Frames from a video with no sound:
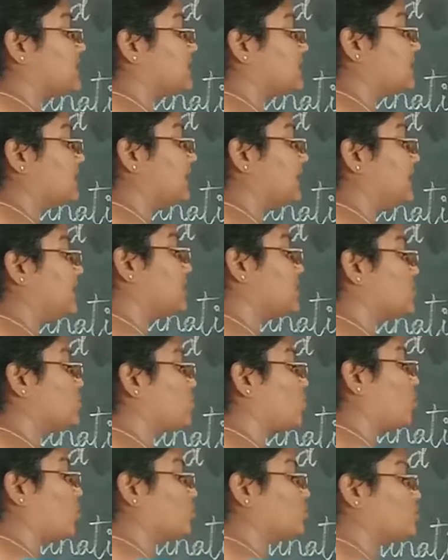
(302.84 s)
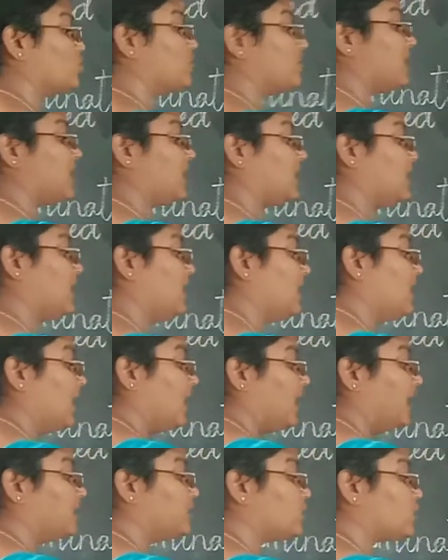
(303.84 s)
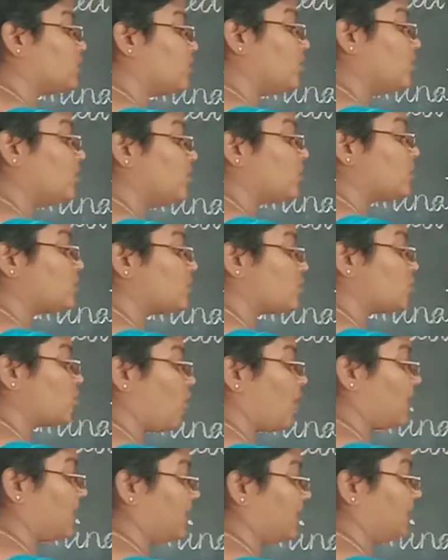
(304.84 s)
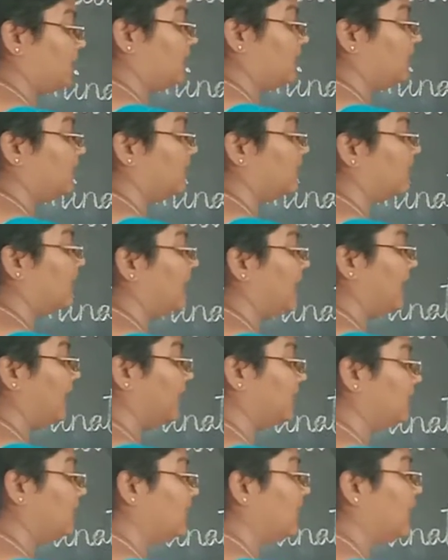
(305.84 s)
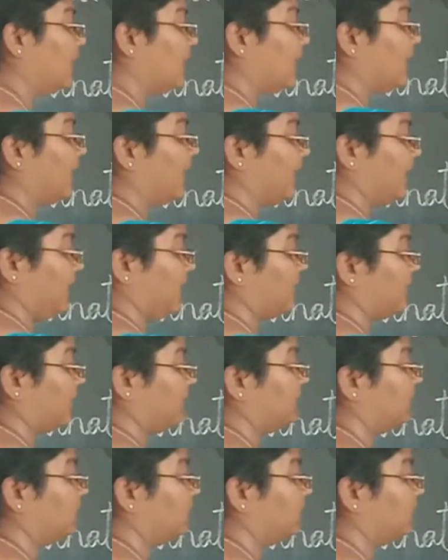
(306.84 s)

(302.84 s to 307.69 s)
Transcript: seed is sown to be? Into soil and air.